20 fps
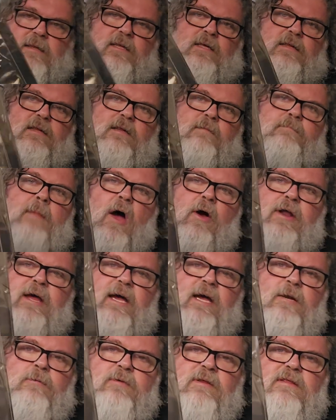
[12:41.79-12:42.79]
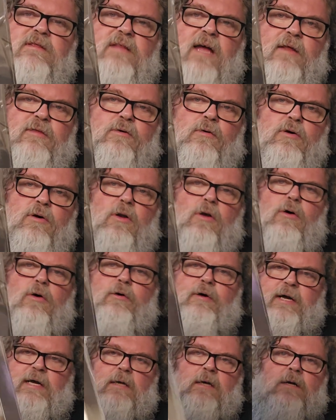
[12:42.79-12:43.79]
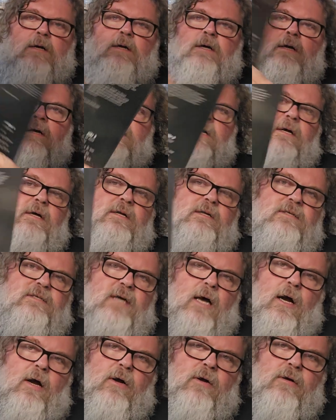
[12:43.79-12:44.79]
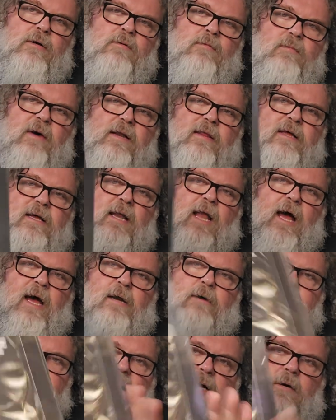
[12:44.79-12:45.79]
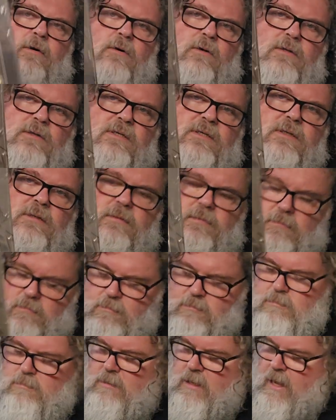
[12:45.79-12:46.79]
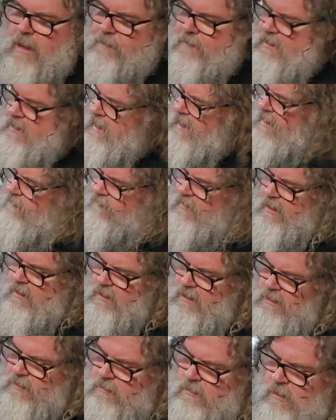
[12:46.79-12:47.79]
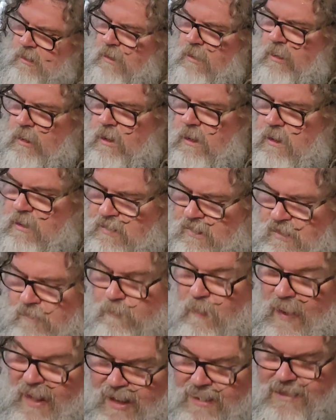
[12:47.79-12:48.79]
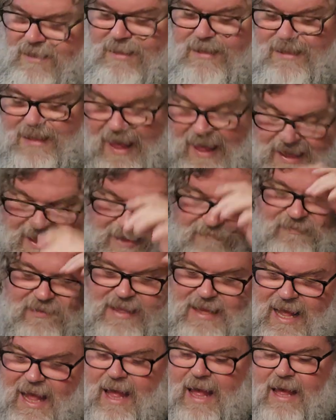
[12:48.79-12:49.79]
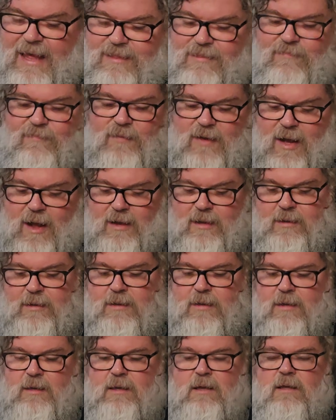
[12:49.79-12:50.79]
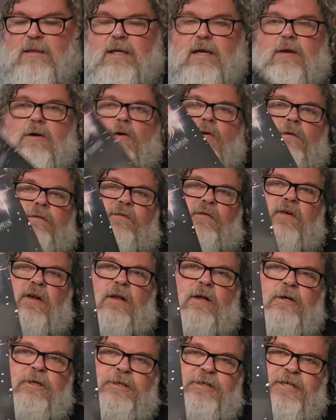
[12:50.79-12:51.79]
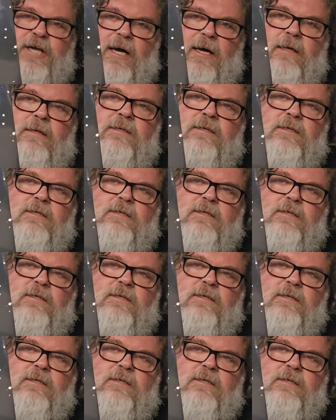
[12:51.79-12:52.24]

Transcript: This is Motorhead with Death or Glory. So, one of their later records. Happy to have that in. This band is heavy as fuck. They're called Fallujah.